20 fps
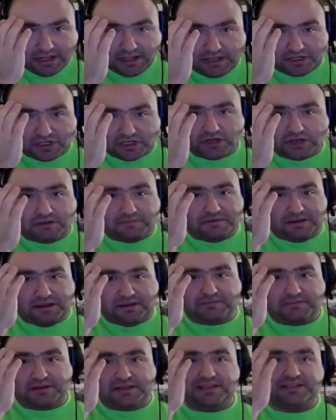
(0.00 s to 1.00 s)
And it should
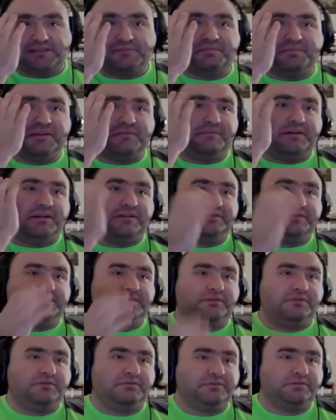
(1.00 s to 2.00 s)
be, because it's a big
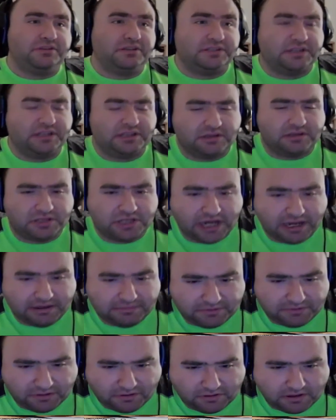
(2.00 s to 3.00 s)
milestone, just like the
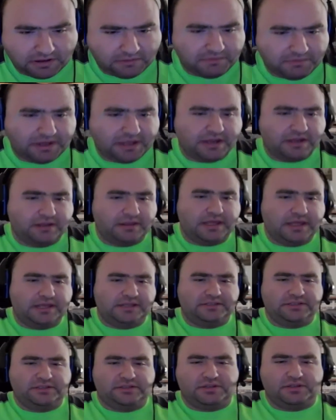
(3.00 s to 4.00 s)
chapter that we got
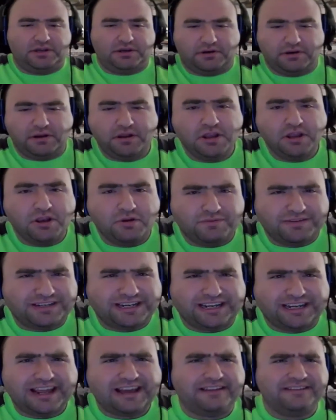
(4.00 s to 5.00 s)
last year, which
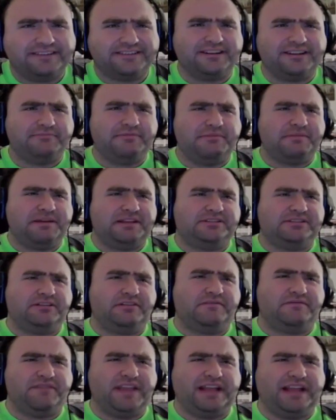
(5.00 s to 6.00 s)
I doubt it's going to be based
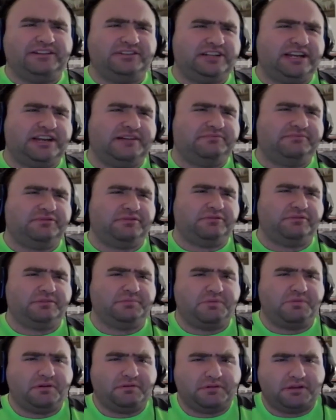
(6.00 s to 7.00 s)
off that chapter. It's
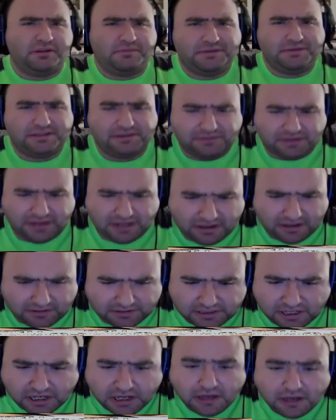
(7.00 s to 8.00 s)
probably going to be something
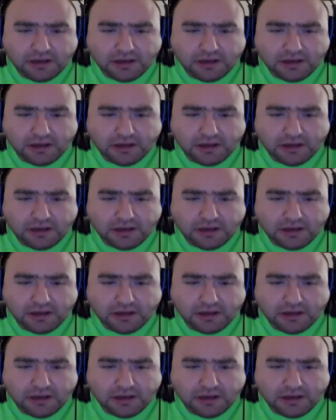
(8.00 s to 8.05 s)
else.